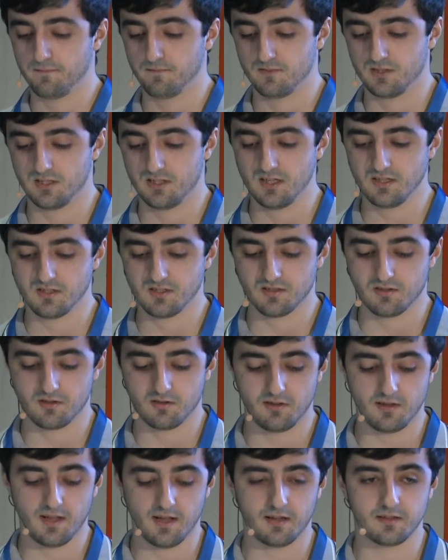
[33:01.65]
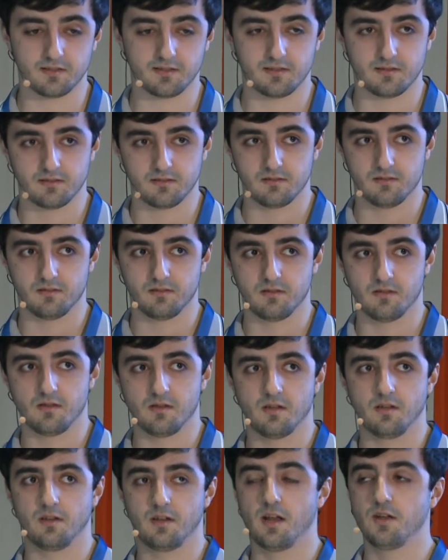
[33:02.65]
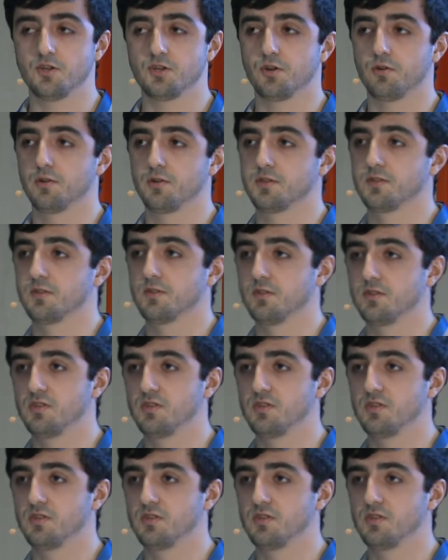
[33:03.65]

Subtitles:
Let's collect dangerous